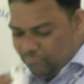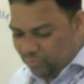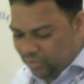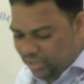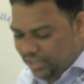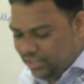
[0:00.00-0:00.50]

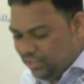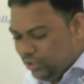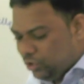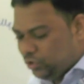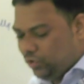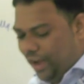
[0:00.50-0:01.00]
Okay,
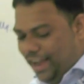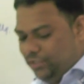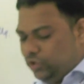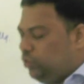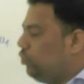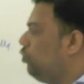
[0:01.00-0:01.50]
so
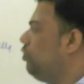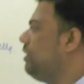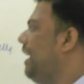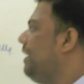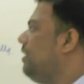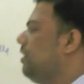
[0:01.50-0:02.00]
as you know
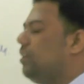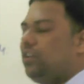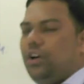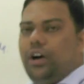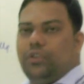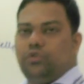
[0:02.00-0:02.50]
that
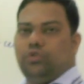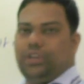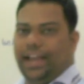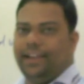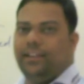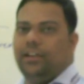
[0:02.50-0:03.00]
you
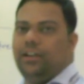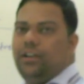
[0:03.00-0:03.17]
can